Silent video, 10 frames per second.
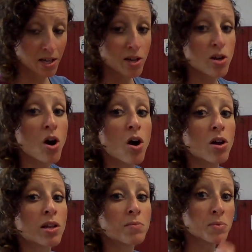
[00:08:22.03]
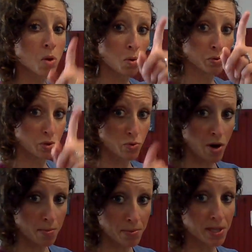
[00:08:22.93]
Columns hold you
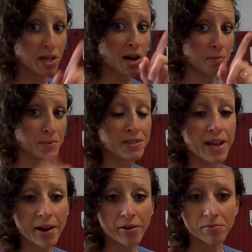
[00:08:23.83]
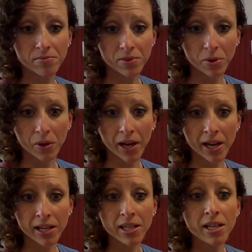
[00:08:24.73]
up and down,
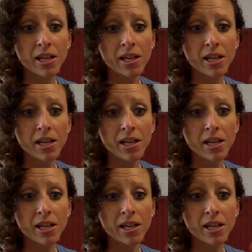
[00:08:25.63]
okay?